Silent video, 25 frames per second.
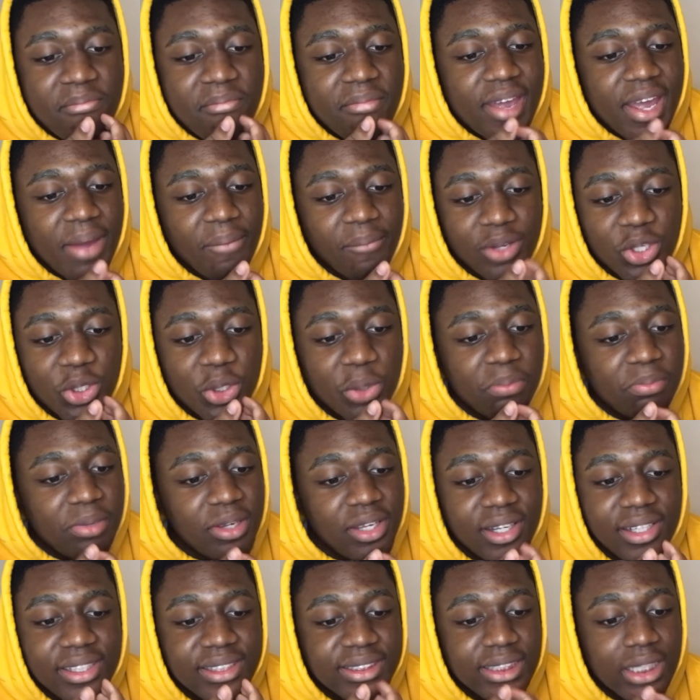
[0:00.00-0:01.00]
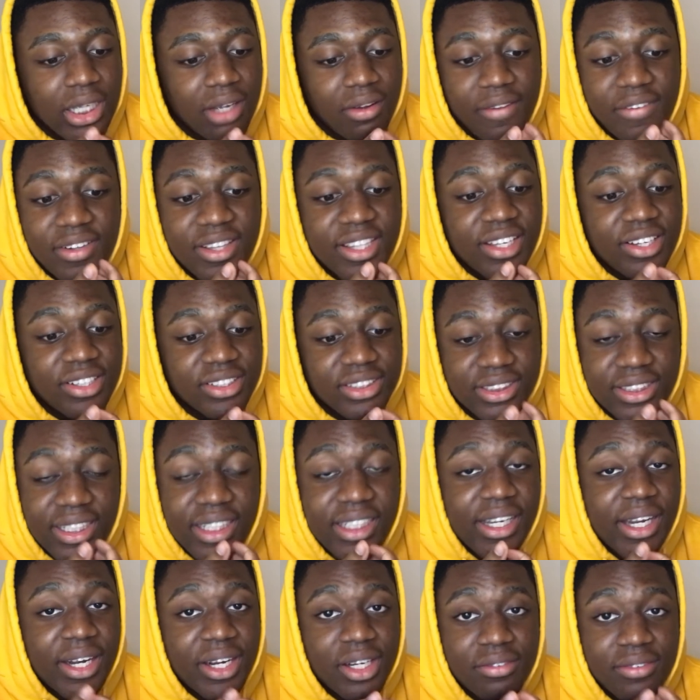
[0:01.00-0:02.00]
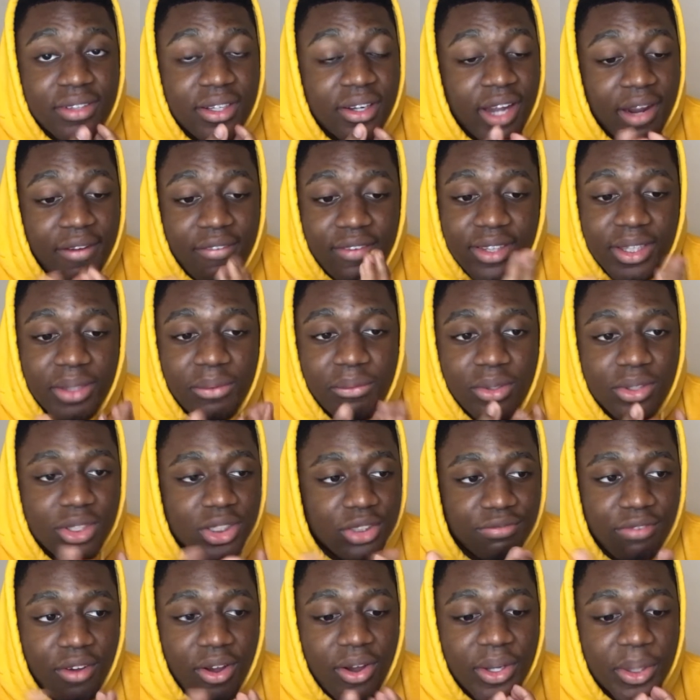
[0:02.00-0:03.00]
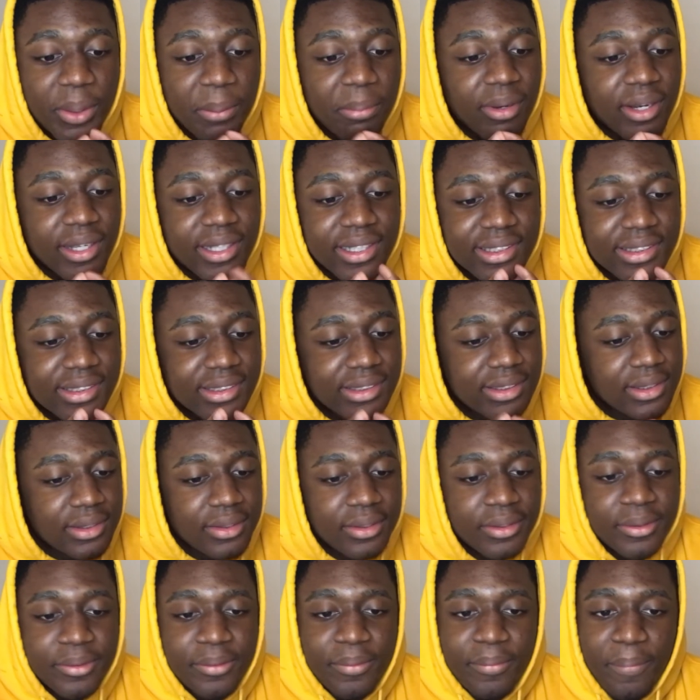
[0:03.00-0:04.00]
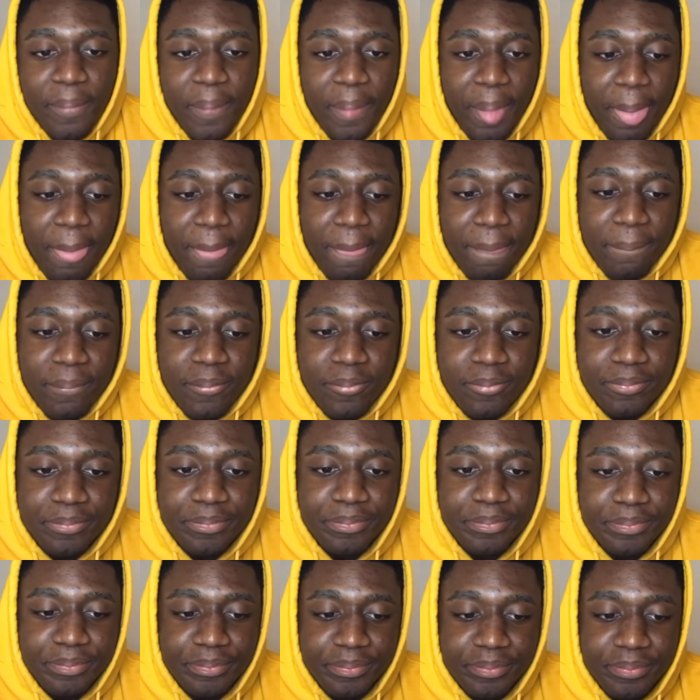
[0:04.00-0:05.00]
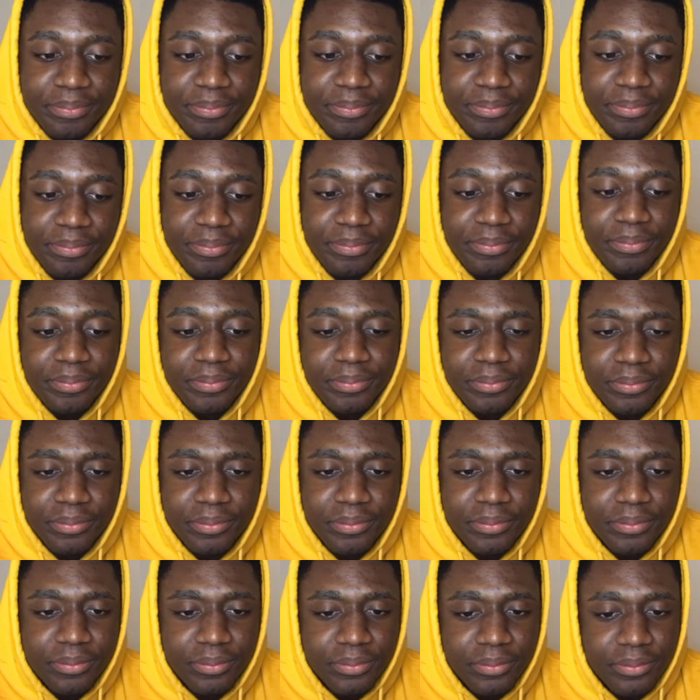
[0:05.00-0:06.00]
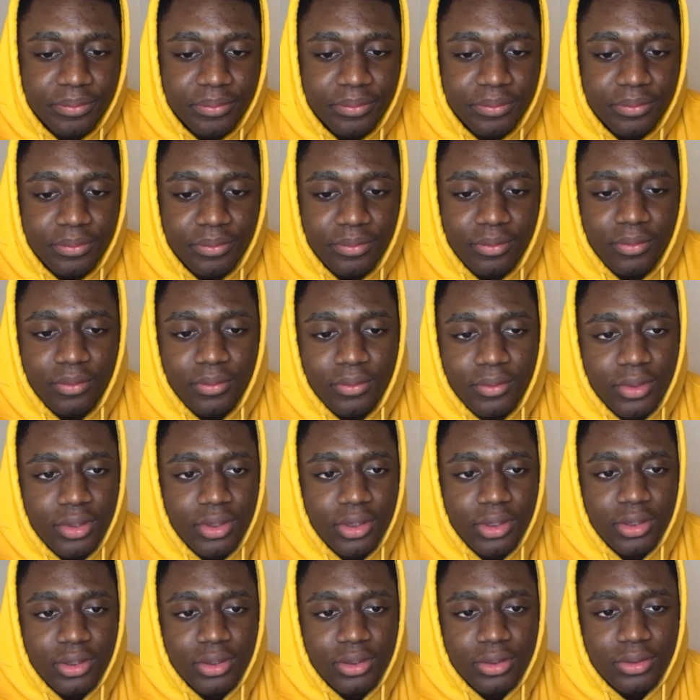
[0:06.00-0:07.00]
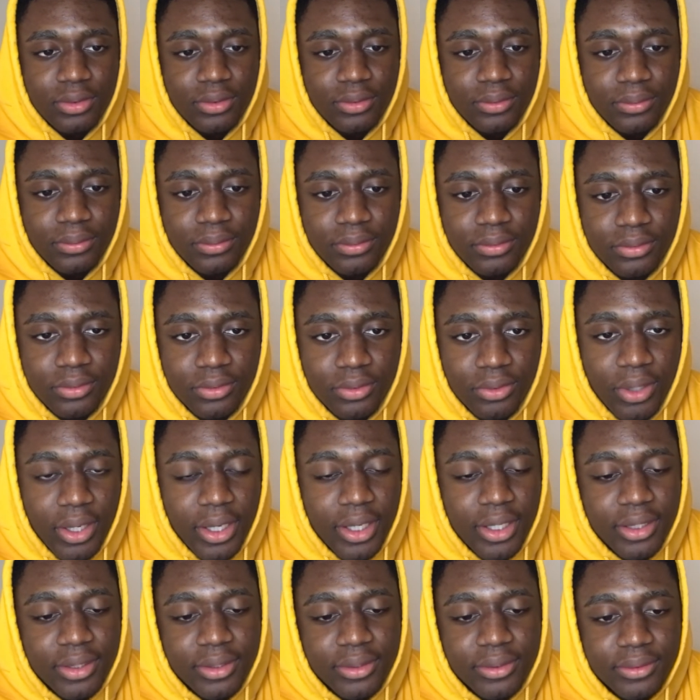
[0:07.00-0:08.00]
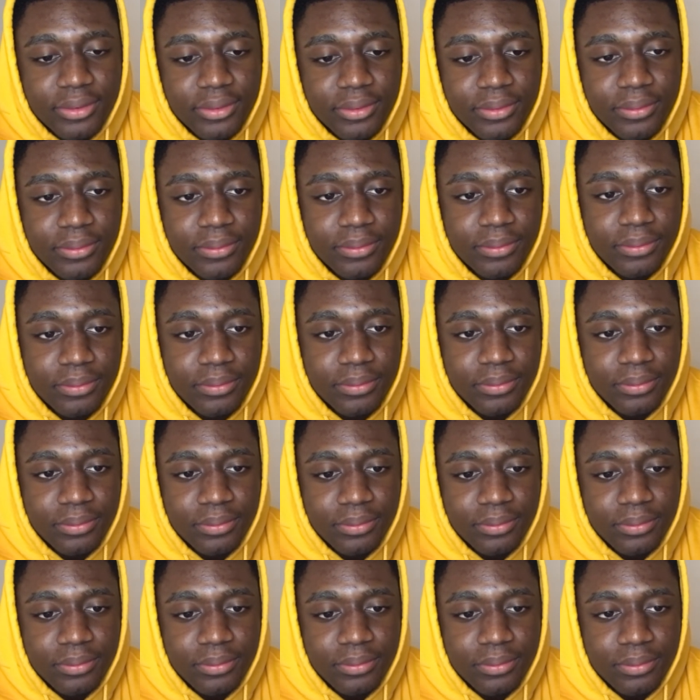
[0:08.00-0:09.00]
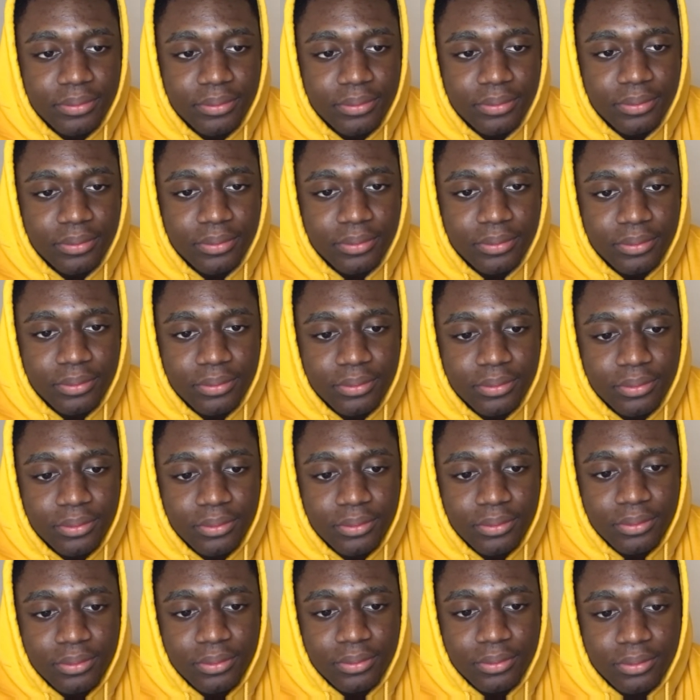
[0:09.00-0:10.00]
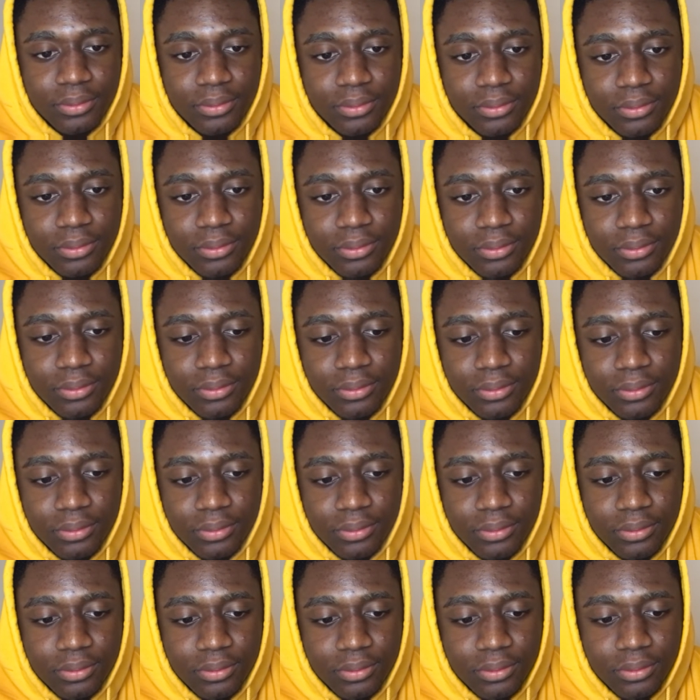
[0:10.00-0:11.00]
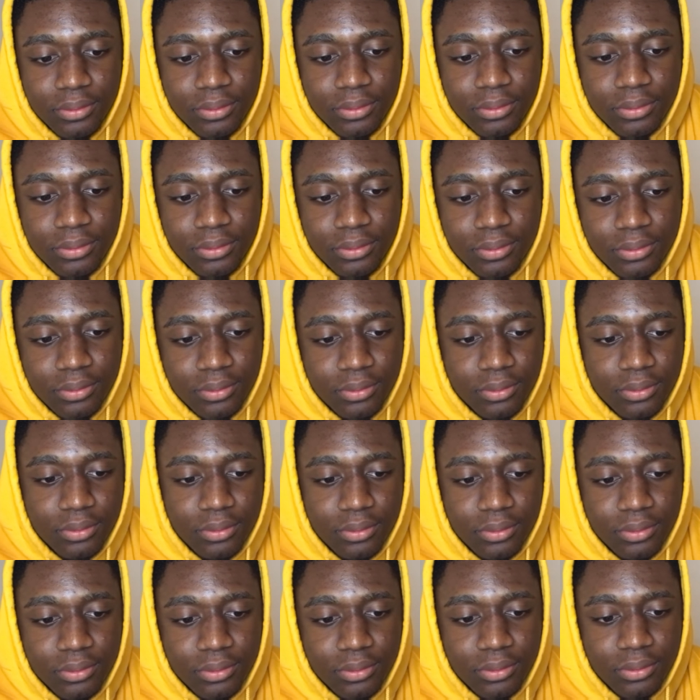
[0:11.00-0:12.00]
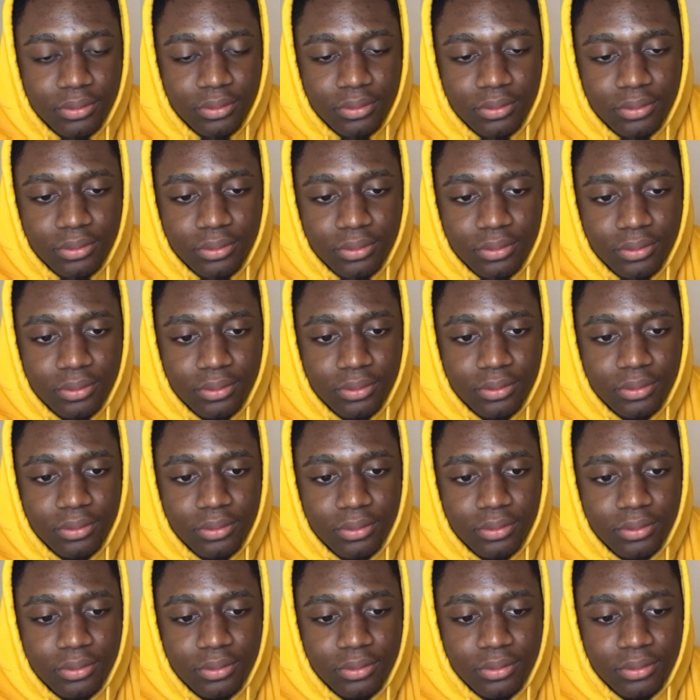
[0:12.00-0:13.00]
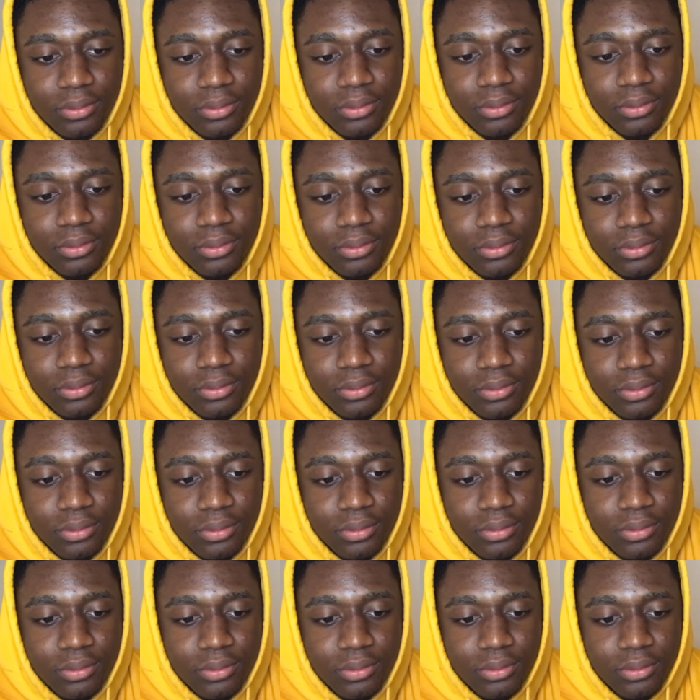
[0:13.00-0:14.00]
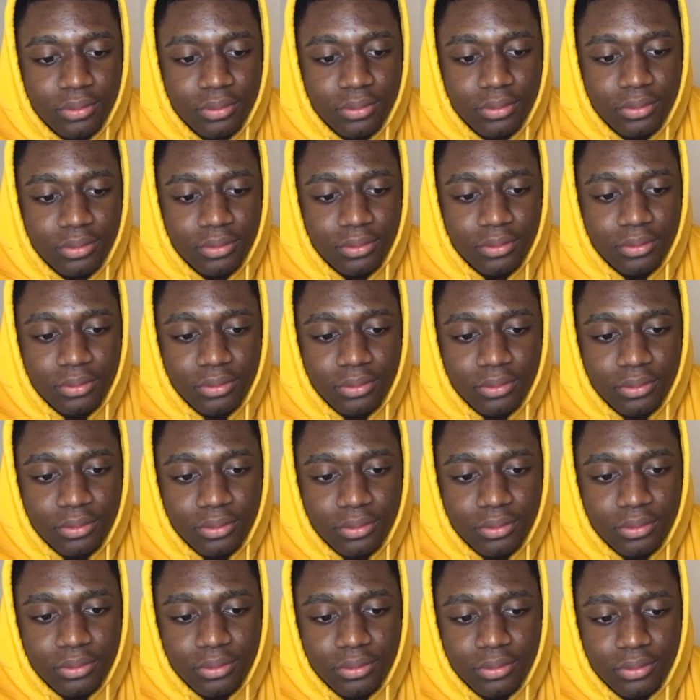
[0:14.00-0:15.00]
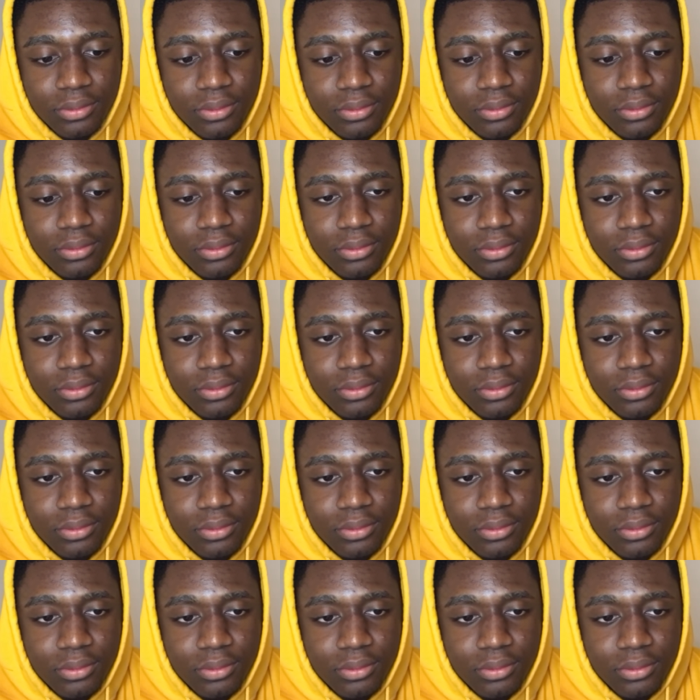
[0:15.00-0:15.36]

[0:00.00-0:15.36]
And when you be yourself, everything you take care of, everyone, everything will just fall into place. know, I feel like I know everything or anything like that. It's just about being true to yourself and right. staying rooted in, in, in what you know and the tools that you have knowledge.